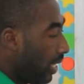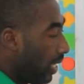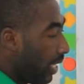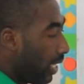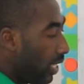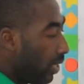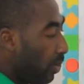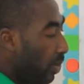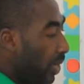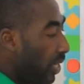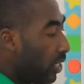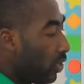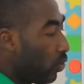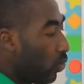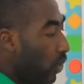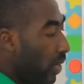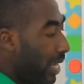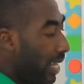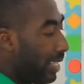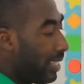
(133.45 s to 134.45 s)
it means
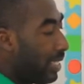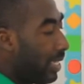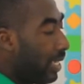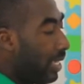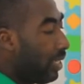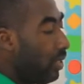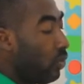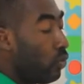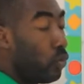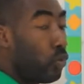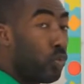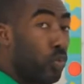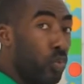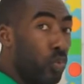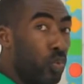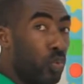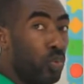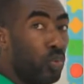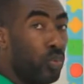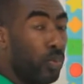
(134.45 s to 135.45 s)
we are taking
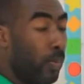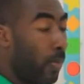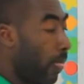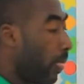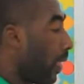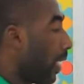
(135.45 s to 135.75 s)
2